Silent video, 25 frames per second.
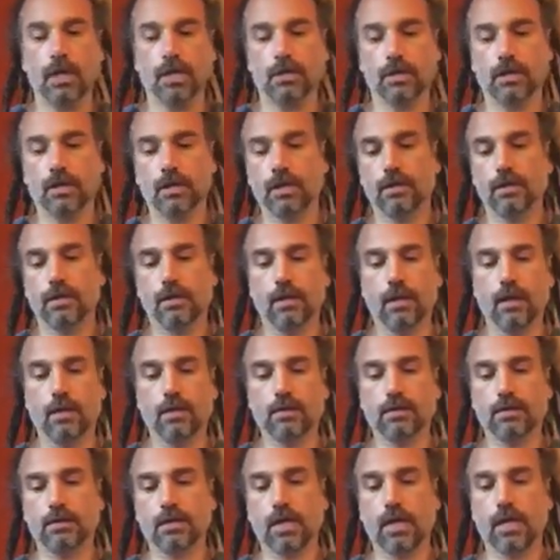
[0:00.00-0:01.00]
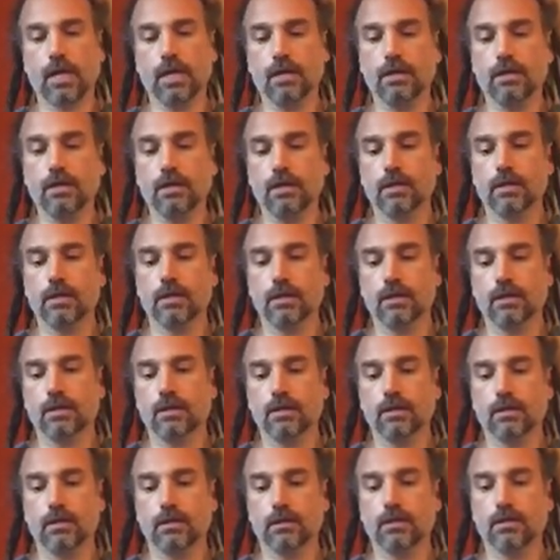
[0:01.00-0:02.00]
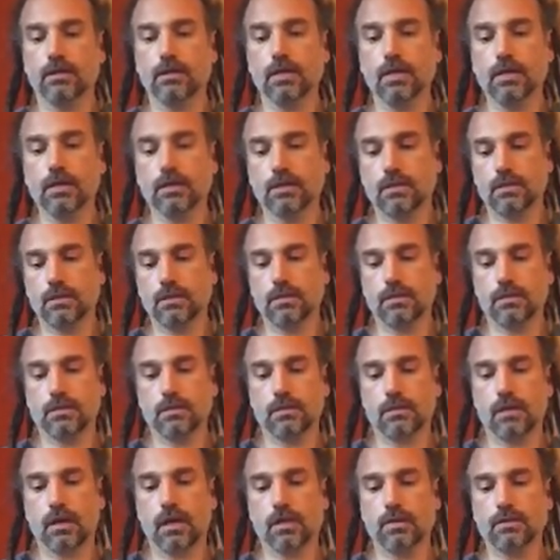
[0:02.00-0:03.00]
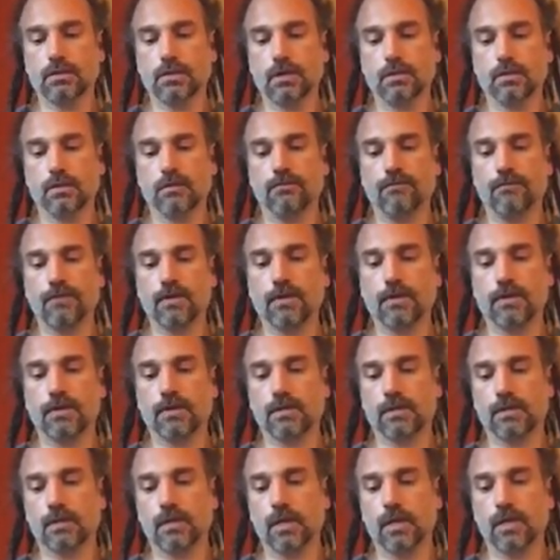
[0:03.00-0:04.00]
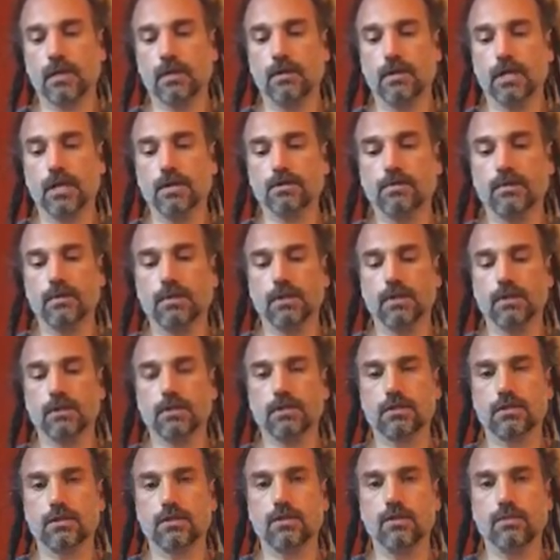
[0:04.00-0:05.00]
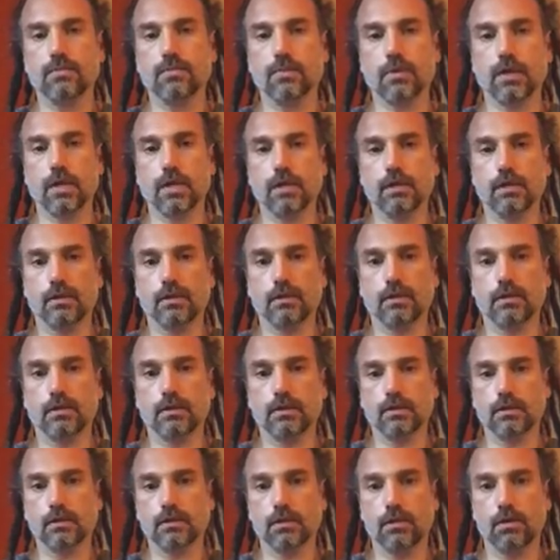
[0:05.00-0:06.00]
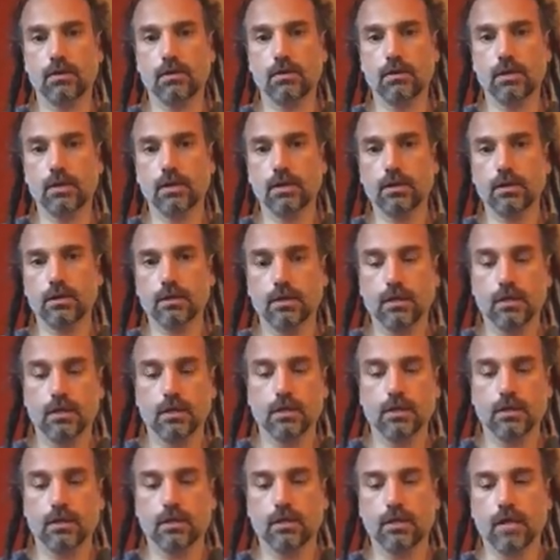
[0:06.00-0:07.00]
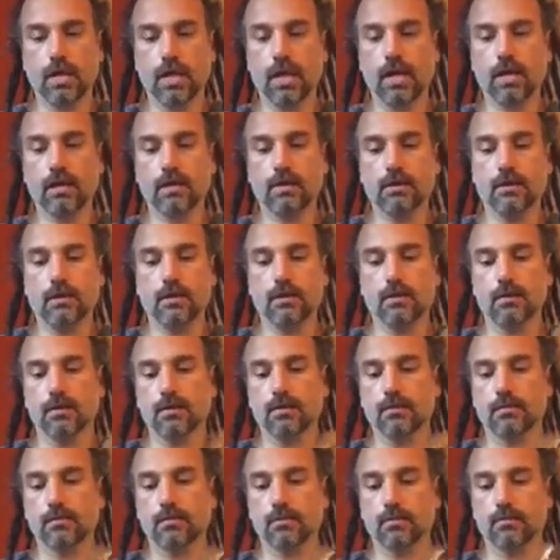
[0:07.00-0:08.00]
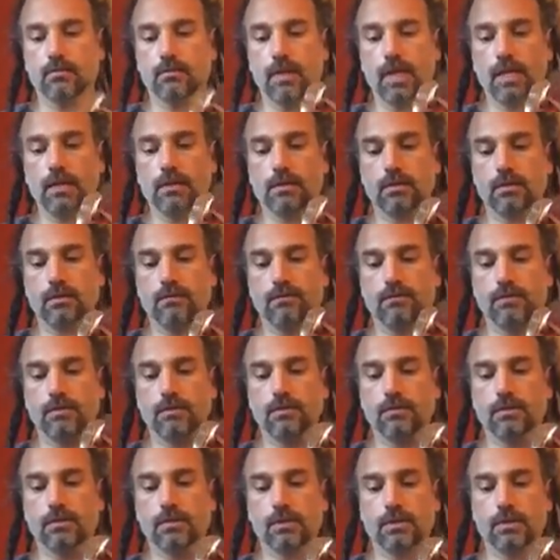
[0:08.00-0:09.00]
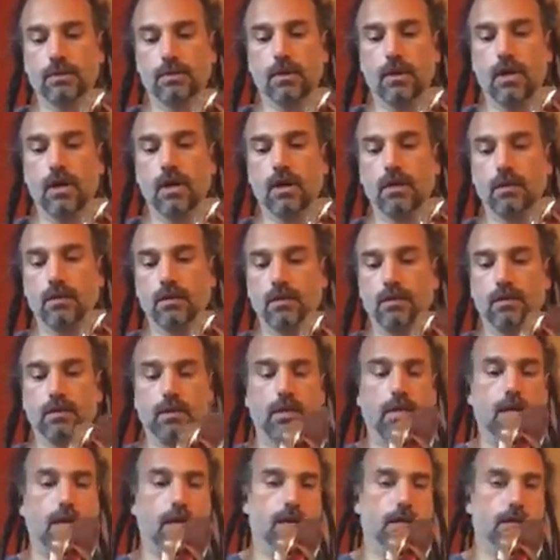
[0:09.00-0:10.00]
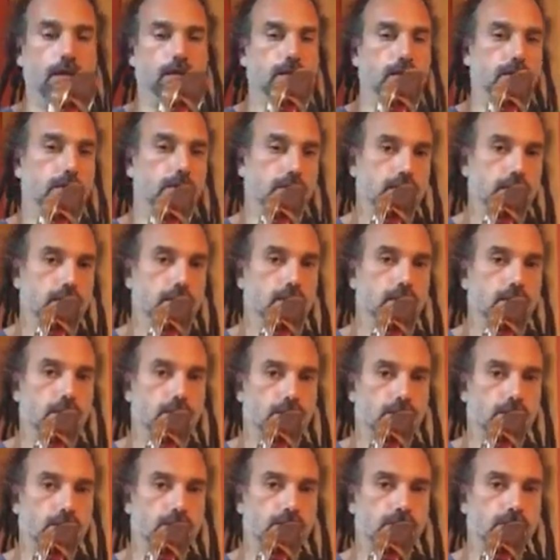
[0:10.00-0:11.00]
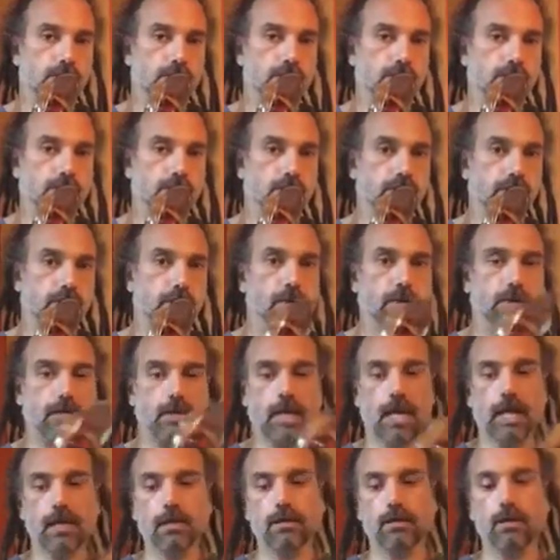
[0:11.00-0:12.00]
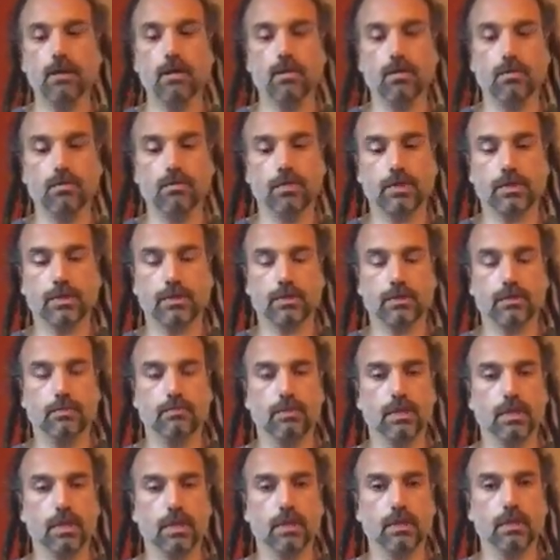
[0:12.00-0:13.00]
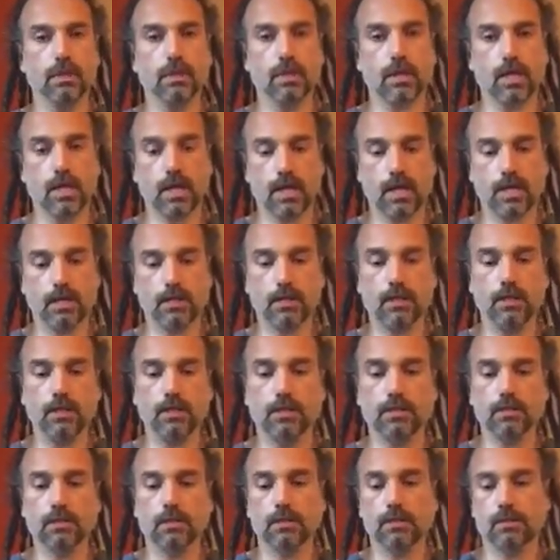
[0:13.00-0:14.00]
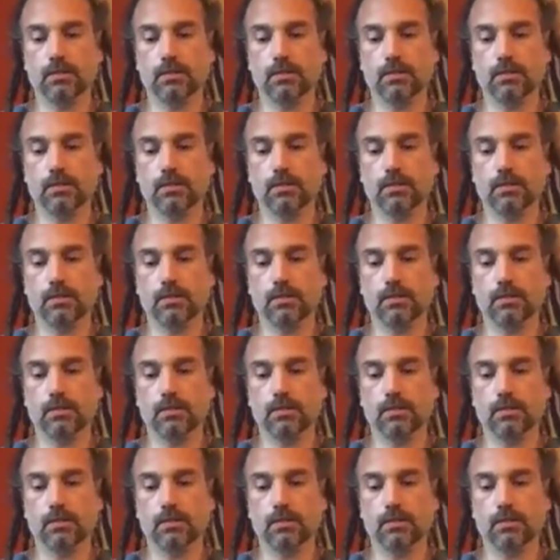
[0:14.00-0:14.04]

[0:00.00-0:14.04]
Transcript: And then on the other side, this starts at the fifth of the scale. That's what this scoop right here is, this hole here. That makes the flute start at that note, which should be a high D.